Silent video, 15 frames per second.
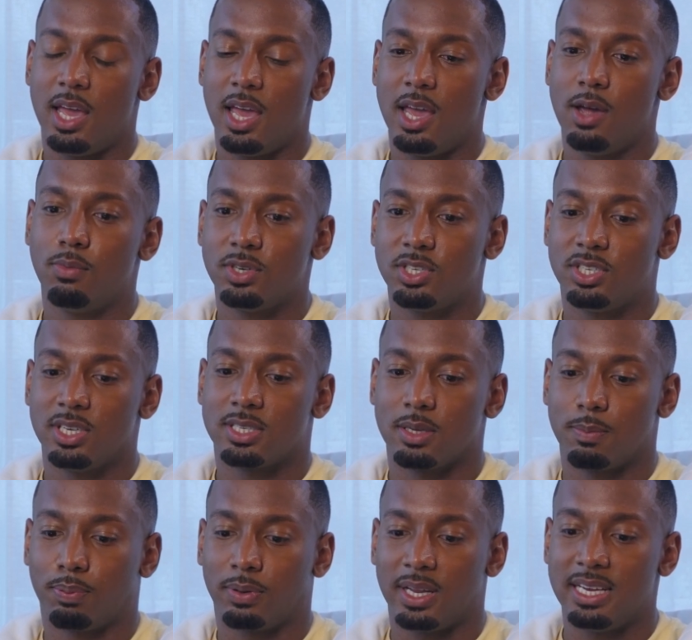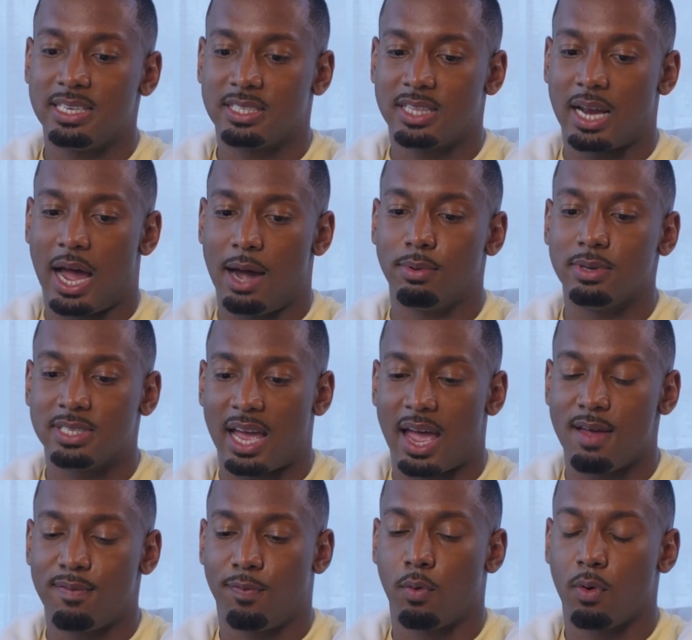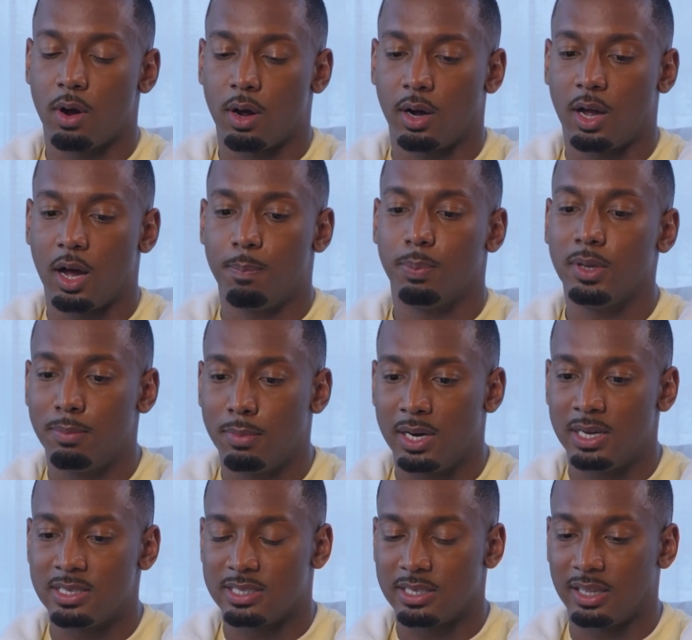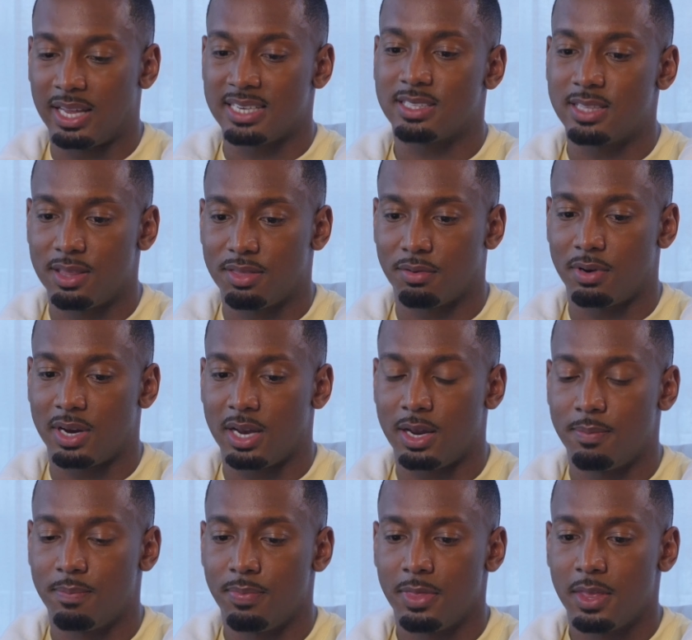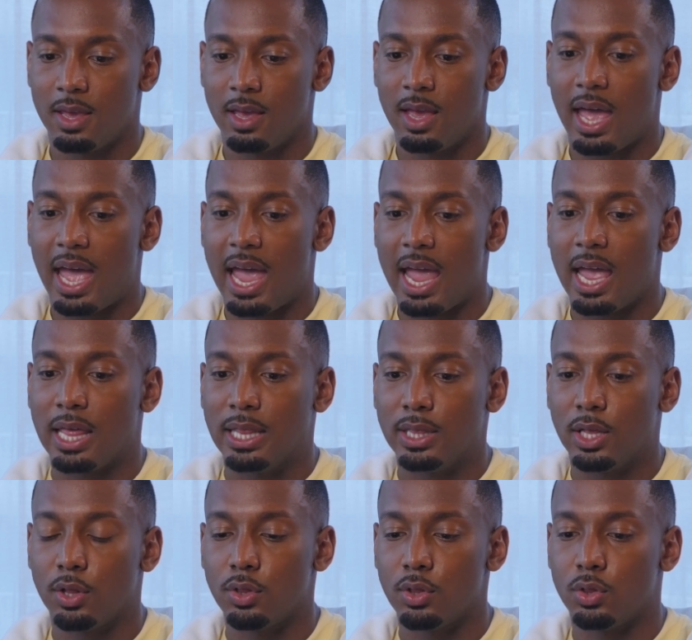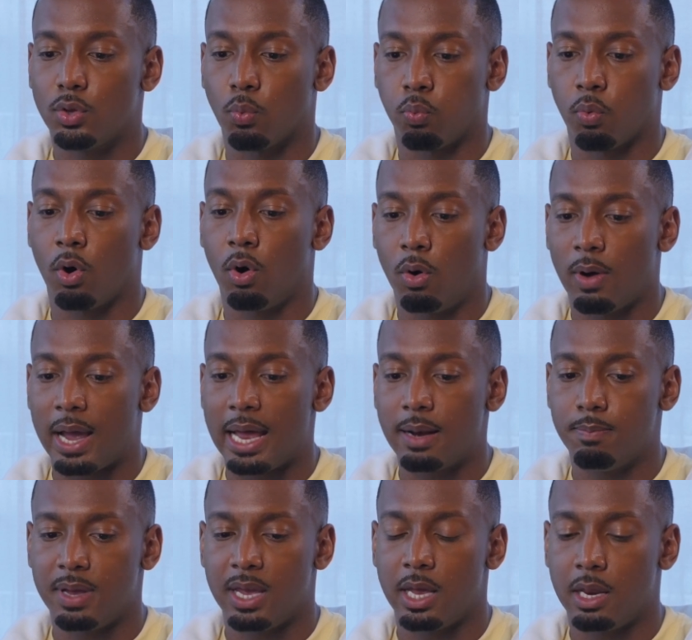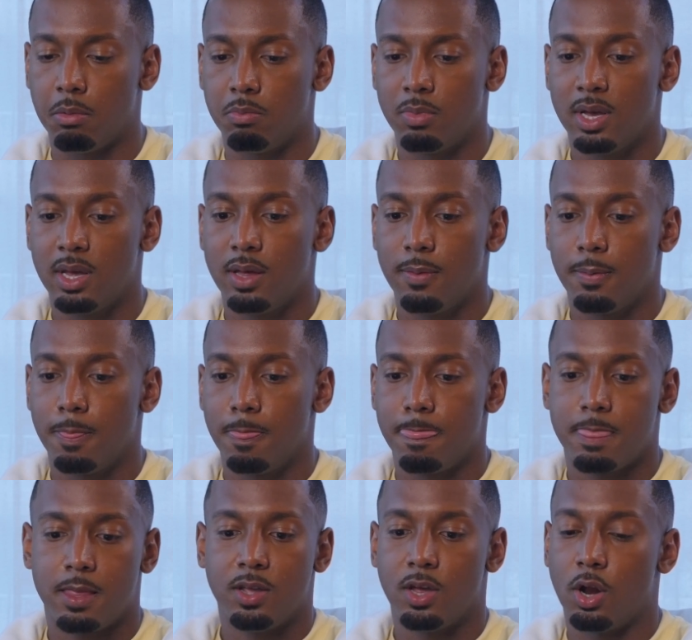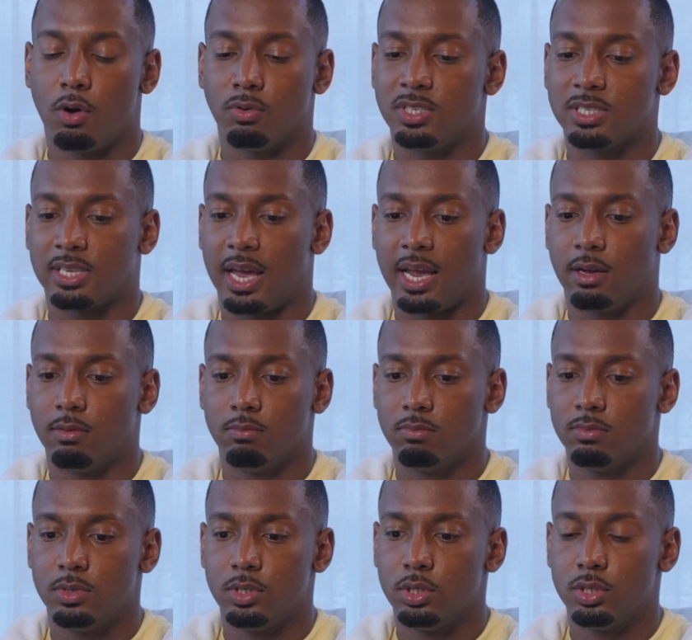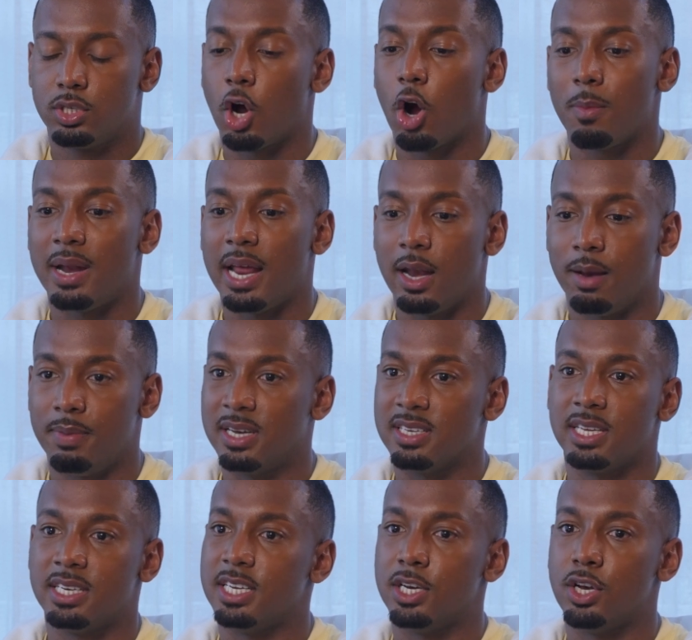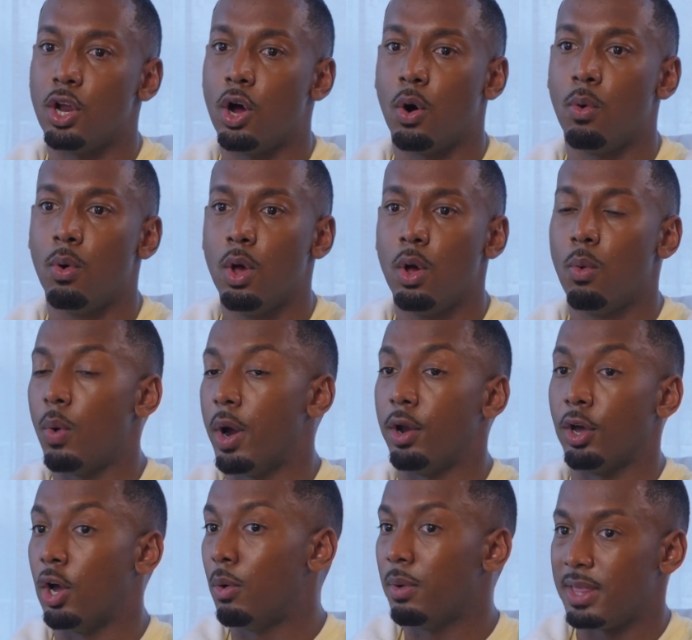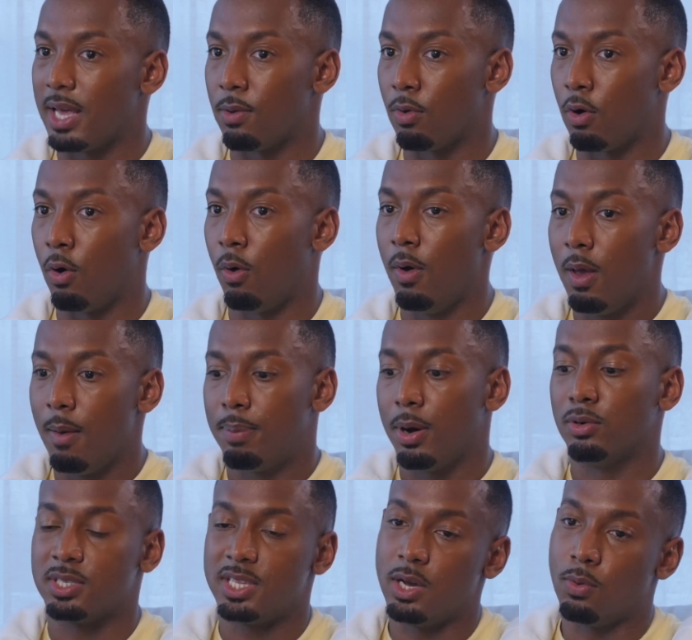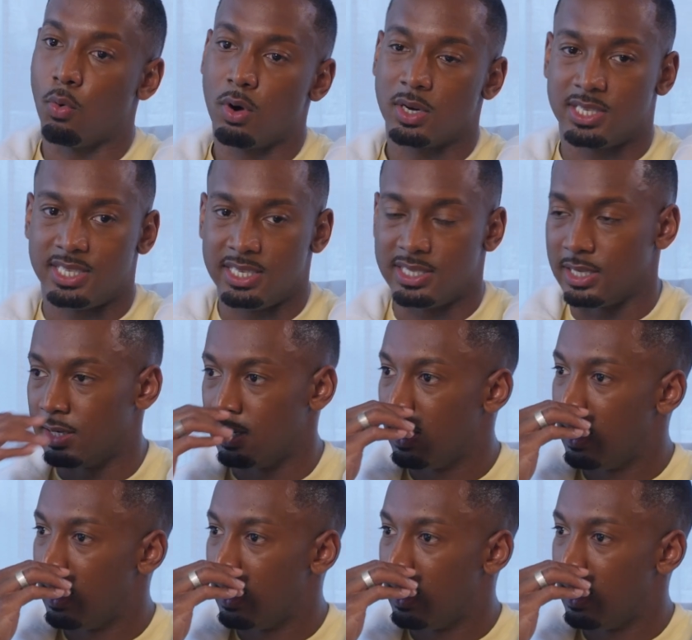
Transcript: It was just a place that I was at for a couple of months, less than 3. And the role had been, just like terminated because they didn't know where to go with that role post the award season.